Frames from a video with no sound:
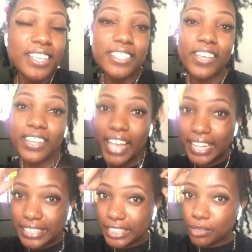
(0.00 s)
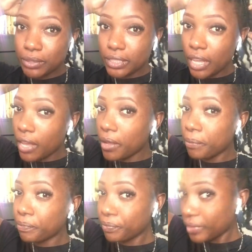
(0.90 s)
So yes, this was
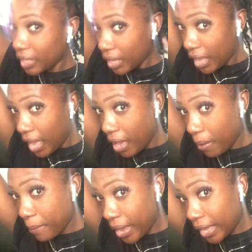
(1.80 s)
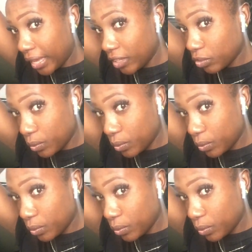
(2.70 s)
how my